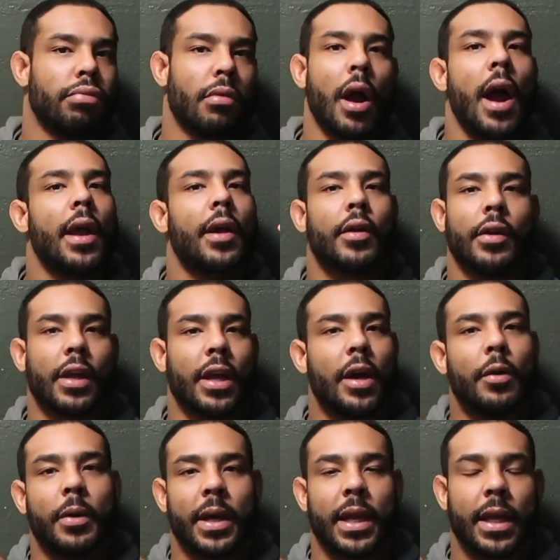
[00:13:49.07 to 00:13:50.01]
prior to
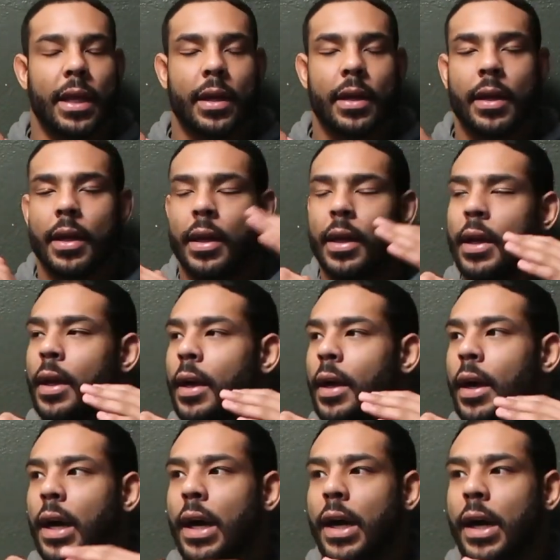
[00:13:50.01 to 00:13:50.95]
going in.
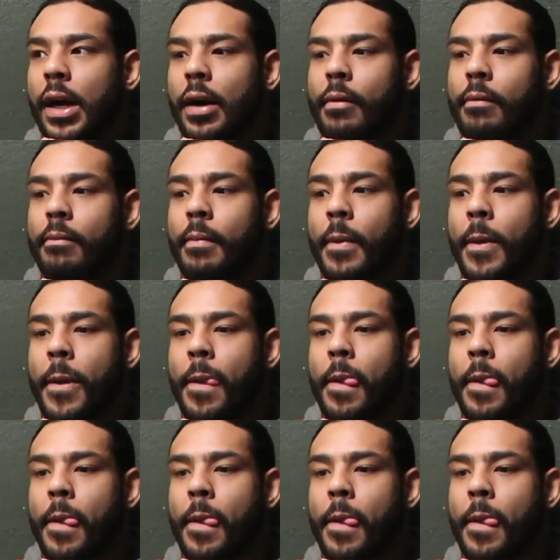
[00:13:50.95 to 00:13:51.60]
Um,